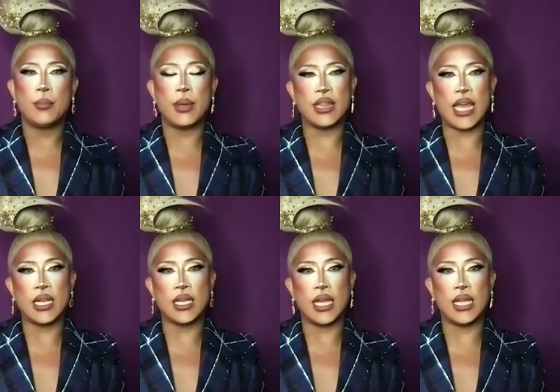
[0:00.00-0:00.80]
But
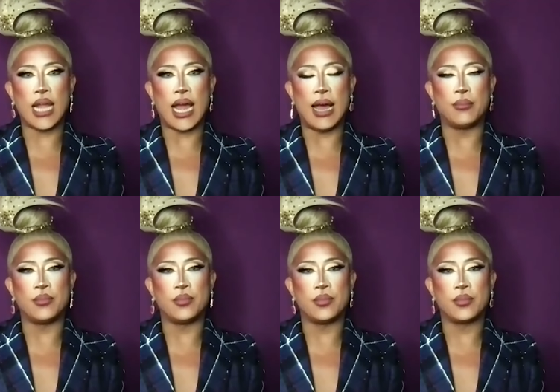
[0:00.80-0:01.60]
then
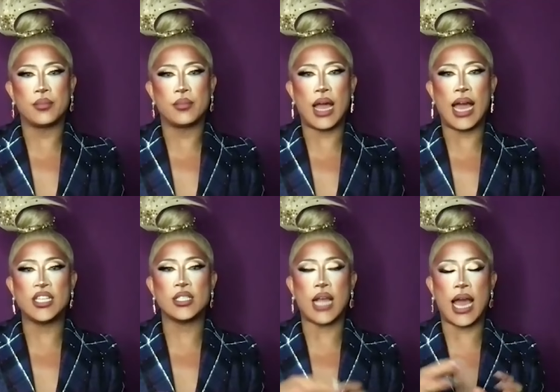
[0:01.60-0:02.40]

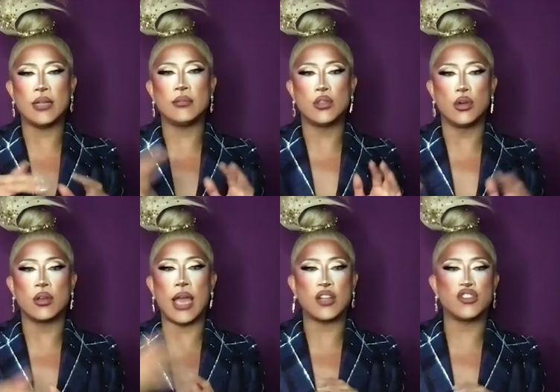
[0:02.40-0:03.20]
I
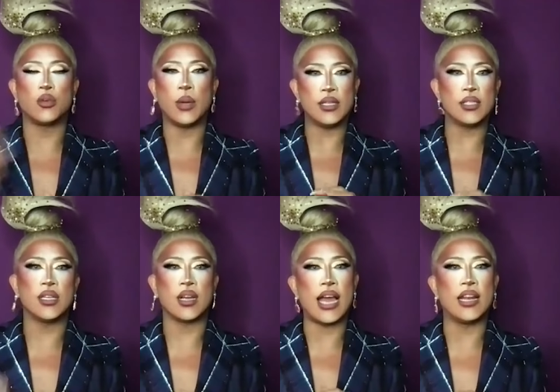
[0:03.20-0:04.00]
took extra weeks
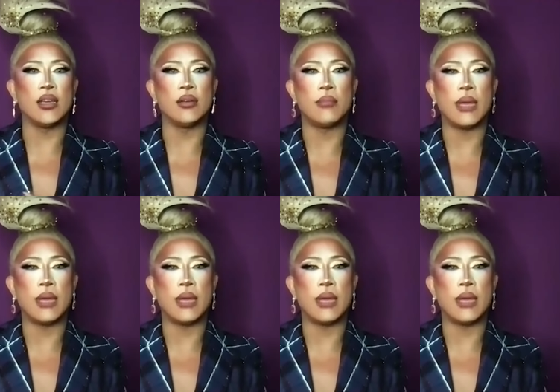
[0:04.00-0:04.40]
to kind of